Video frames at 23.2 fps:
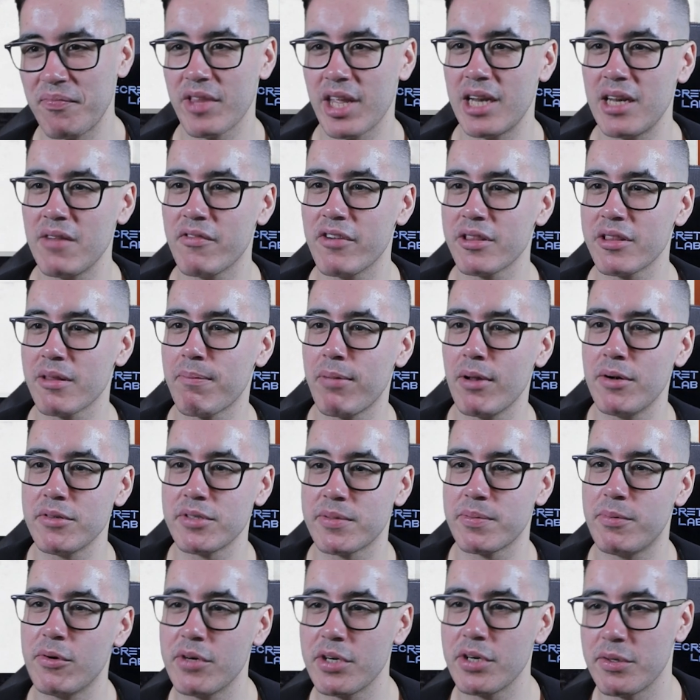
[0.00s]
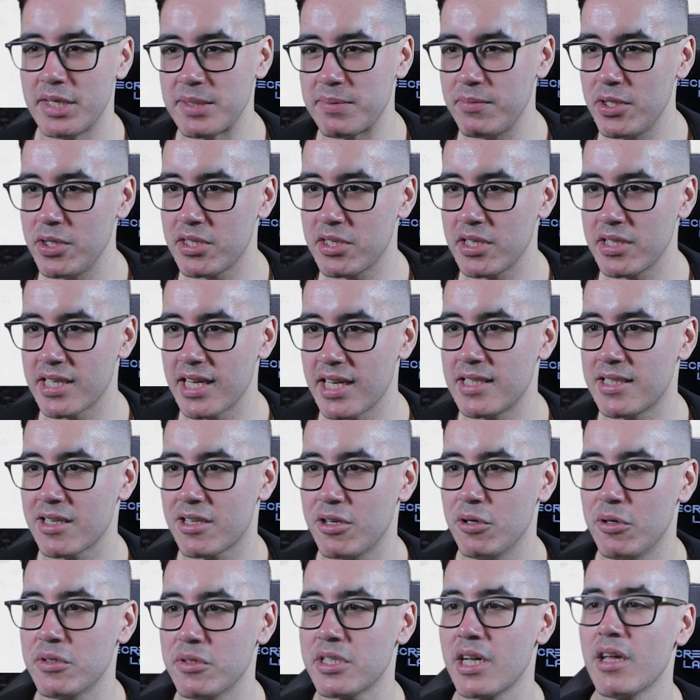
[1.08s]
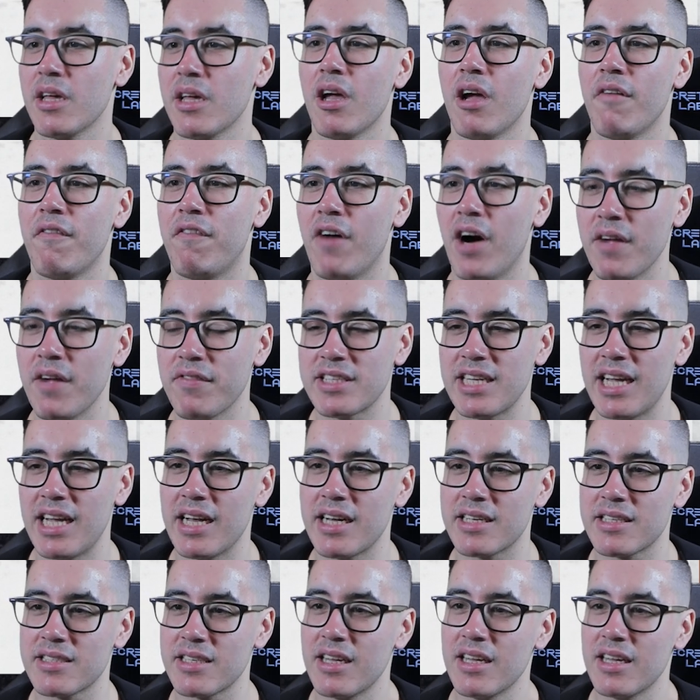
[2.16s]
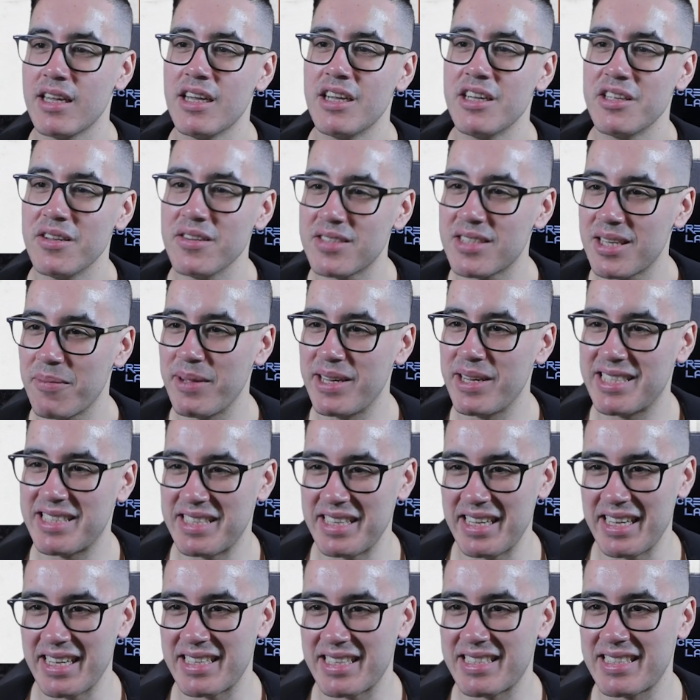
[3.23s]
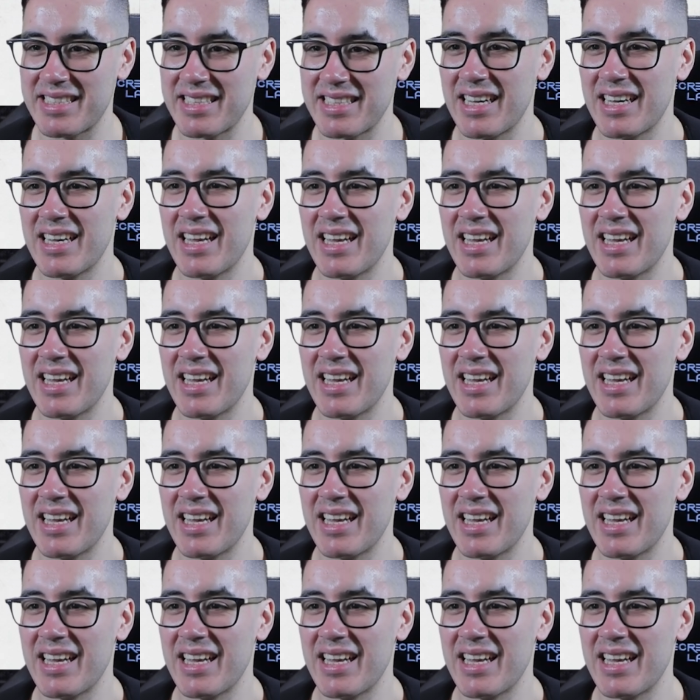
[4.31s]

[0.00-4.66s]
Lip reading: Then you've got the Bloat Spawn, who has mutant tentacles, 5 attacks, used to be 6,